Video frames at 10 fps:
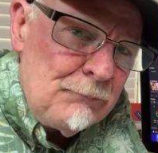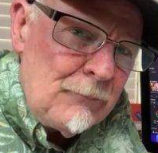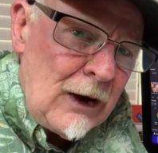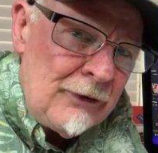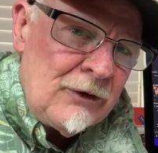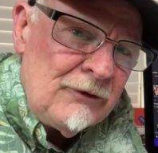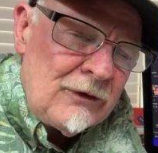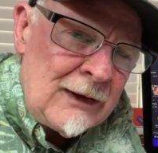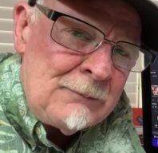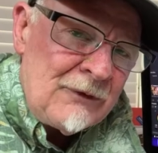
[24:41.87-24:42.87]
other
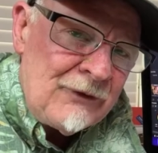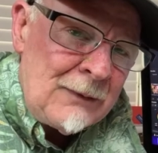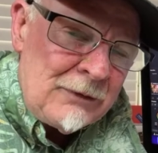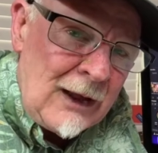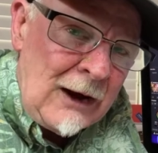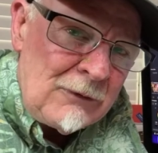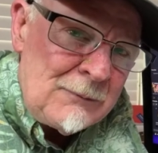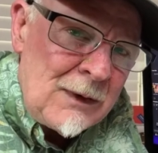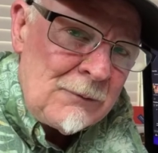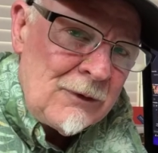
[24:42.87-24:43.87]
claim to fame that I
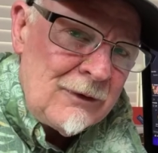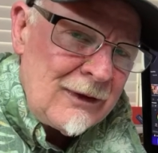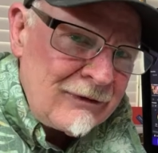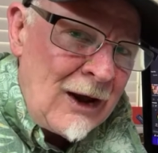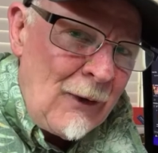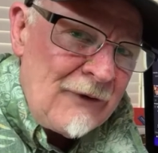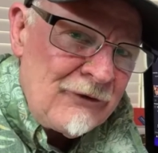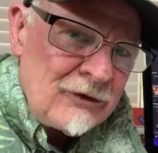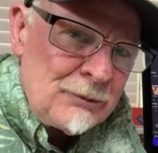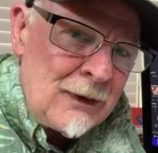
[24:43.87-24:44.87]
remember, that's how I
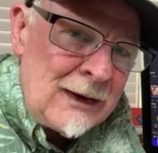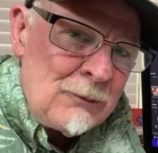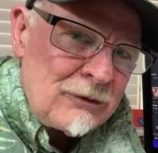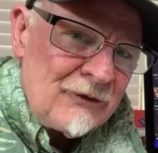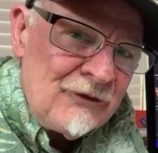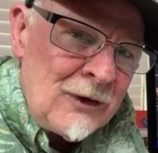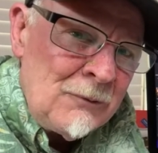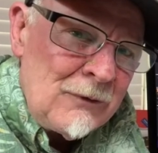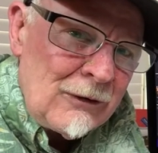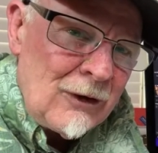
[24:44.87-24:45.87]
first met him, was a
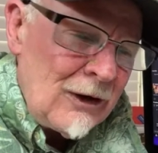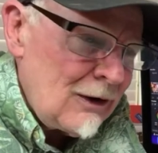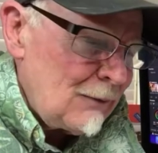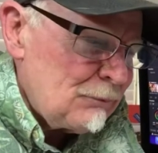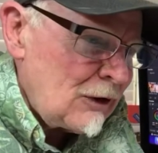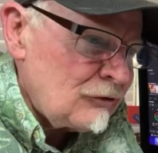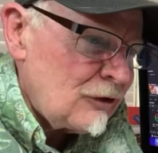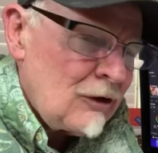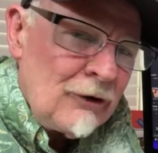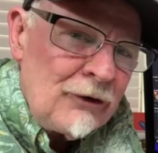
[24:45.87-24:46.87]
film, a
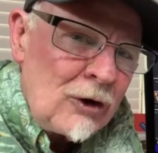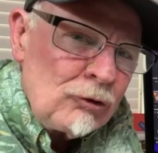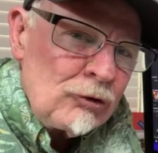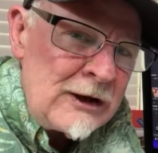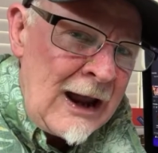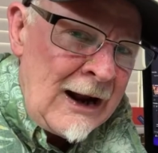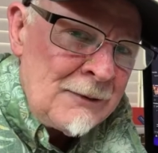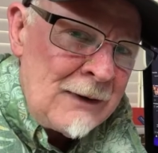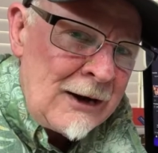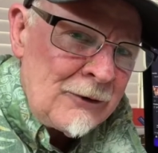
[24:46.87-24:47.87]
project called
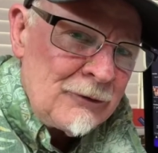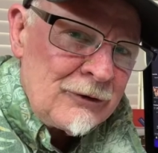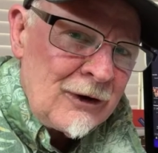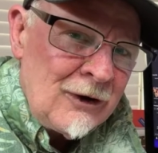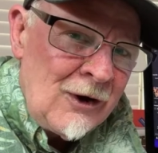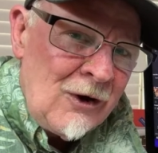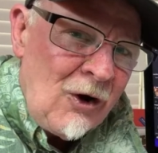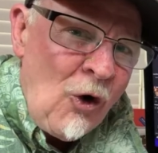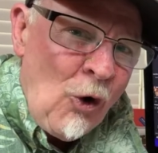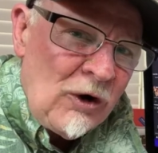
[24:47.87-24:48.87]
Reanimator. It was a
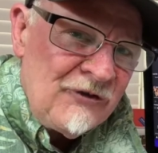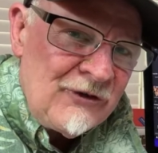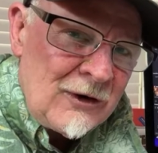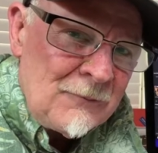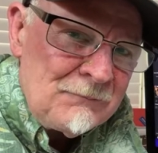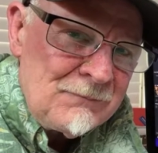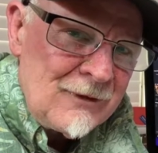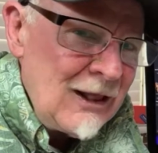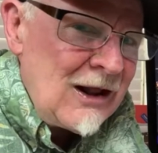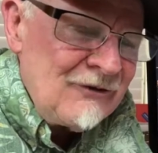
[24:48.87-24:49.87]
horror film.
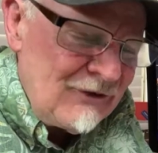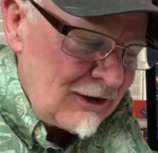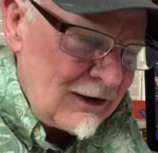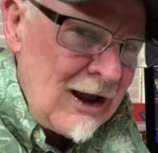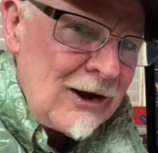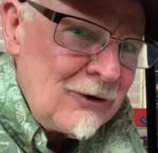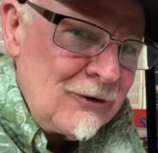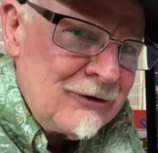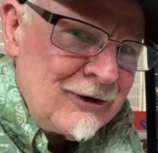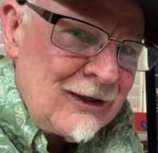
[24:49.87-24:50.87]
A lot of fun, kind
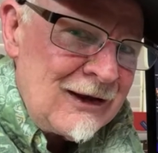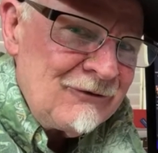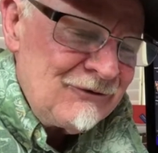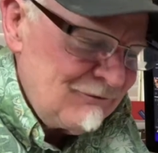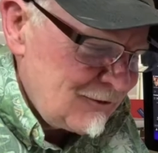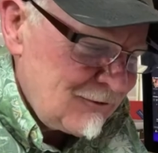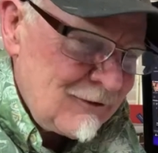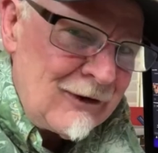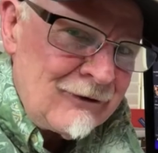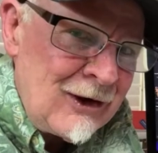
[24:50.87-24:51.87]
of silly and
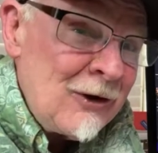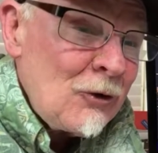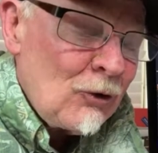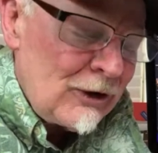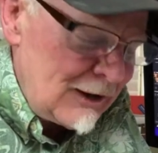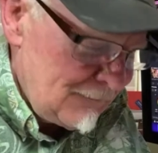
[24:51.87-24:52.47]
crazy and gory.